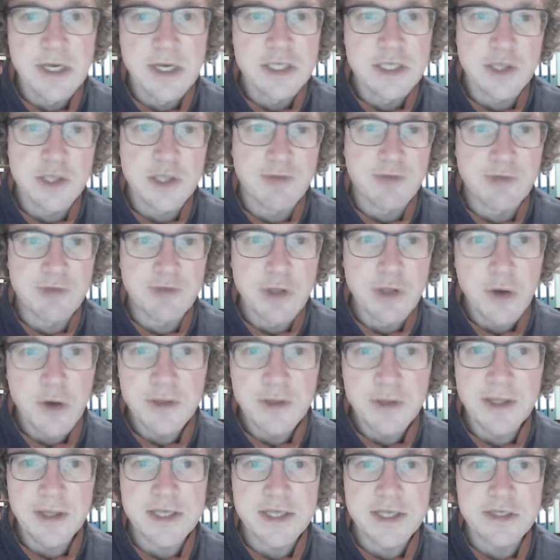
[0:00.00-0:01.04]
So if we know
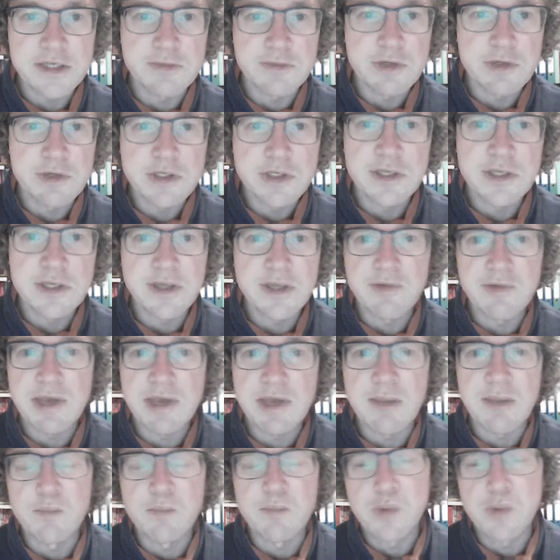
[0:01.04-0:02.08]
the distribution, then we
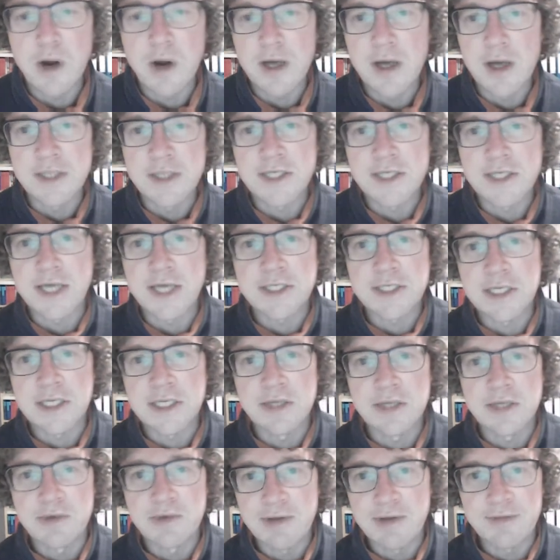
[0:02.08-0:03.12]
can price actually
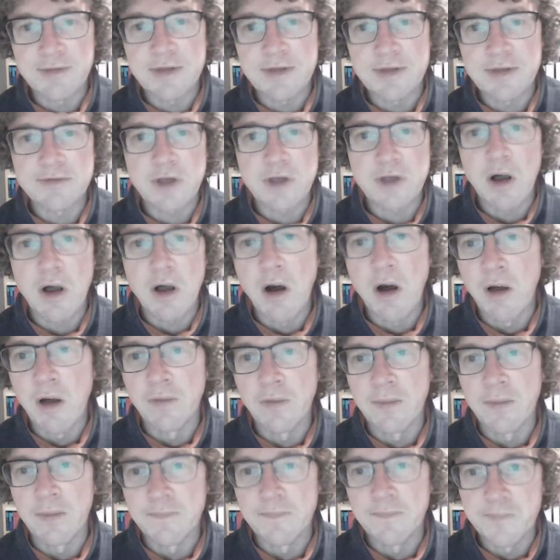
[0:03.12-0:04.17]
derivatives
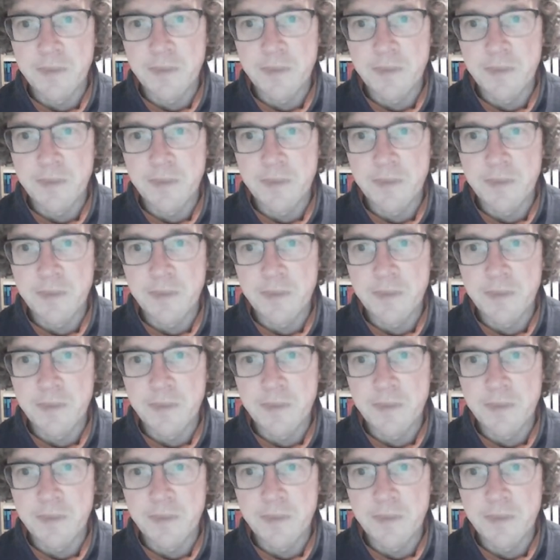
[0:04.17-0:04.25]
on